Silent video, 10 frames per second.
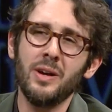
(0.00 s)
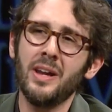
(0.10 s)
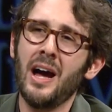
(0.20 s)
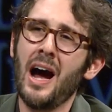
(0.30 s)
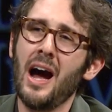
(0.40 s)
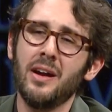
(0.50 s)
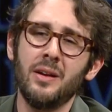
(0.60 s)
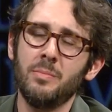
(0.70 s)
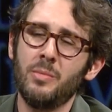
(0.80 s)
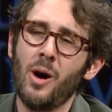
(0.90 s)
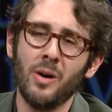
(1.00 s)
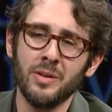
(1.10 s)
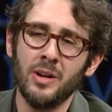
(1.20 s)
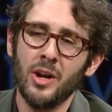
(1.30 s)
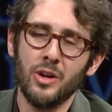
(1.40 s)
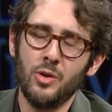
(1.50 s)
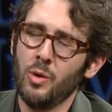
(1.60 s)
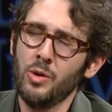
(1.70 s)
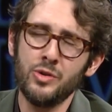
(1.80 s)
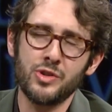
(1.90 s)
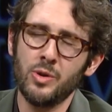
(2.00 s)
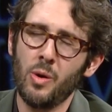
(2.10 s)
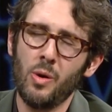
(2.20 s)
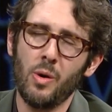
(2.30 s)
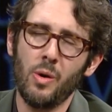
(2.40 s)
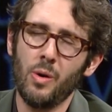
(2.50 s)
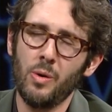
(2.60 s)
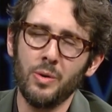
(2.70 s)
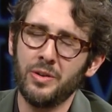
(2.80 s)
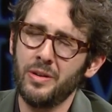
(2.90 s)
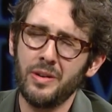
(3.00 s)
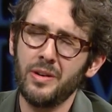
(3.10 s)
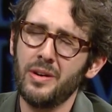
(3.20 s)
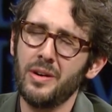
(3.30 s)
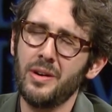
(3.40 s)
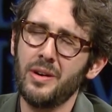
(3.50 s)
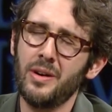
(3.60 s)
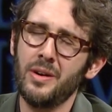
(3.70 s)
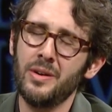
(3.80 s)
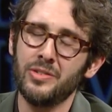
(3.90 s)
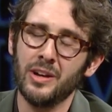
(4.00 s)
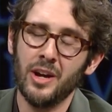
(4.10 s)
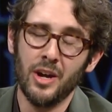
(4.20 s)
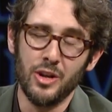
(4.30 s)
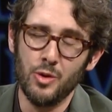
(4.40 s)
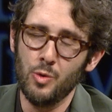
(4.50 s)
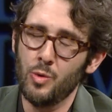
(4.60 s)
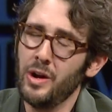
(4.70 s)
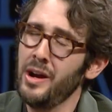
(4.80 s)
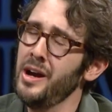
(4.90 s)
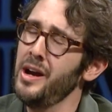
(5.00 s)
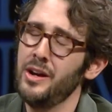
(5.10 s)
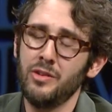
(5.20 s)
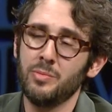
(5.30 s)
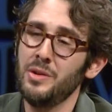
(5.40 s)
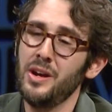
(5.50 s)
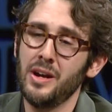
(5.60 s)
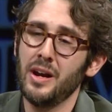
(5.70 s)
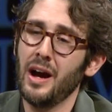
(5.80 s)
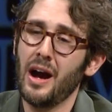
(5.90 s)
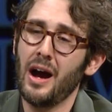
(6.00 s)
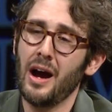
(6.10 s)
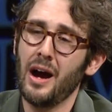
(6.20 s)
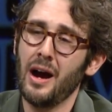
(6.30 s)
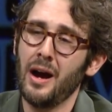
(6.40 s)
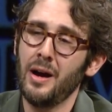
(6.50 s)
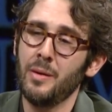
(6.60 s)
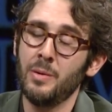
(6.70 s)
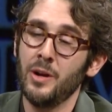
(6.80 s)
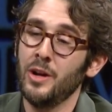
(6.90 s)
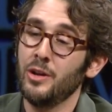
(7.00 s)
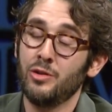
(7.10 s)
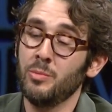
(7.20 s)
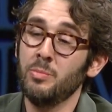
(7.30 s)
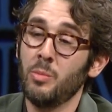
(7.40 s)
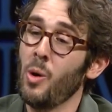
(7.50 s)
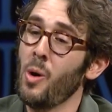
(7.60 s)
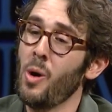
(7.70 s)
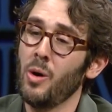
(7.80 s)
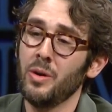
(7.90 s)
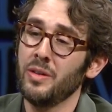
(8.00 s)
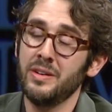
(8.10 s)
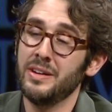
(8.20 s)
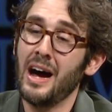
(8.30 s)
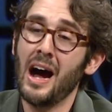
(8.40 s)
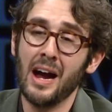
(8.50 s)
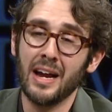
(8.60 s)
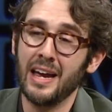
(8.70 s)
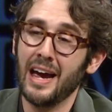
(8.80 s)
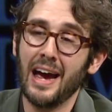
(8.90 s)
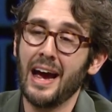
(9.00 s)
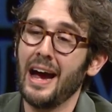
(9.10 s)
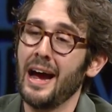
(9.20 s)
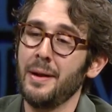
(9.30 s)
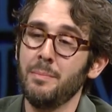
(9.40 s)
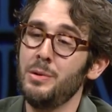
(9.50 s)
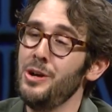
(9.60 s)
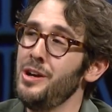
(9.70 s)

when I am on your shoulders. You raise me up to more than I can be.